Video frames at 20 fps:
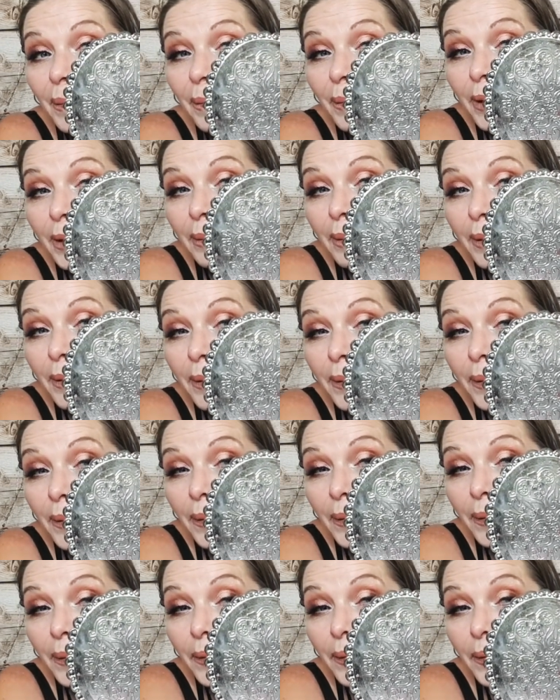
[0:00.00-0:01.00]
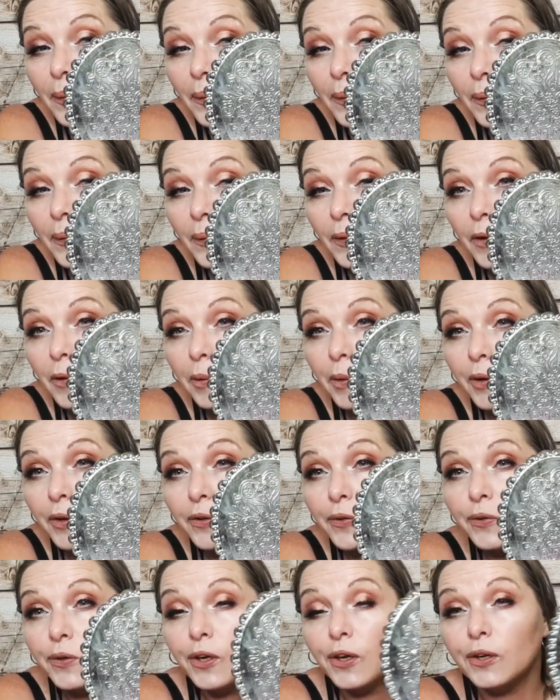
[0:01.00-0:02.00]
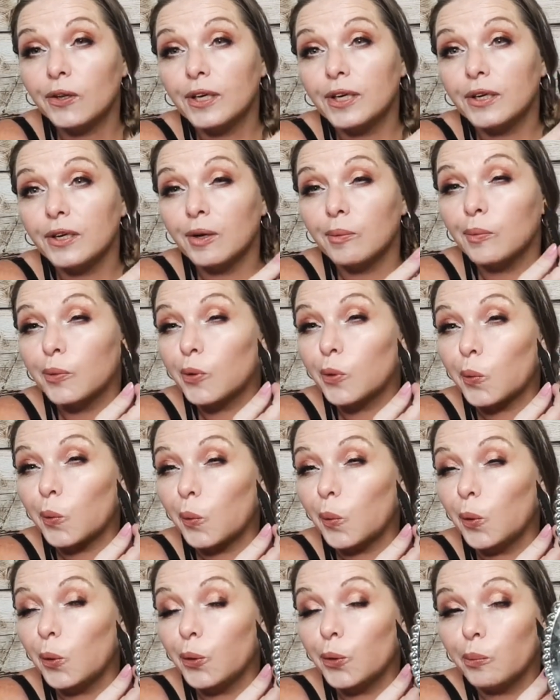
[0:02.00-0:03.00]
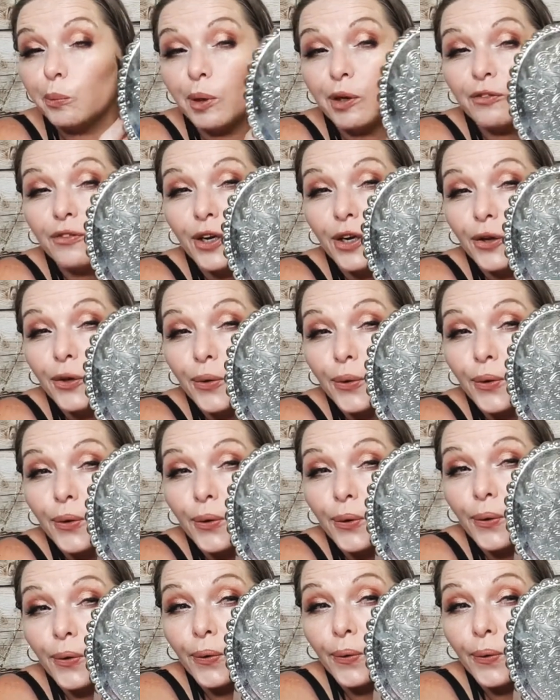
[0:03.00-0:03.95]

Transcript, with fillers: Maybe Anyone else do that? Like, I'm squeezing my face here.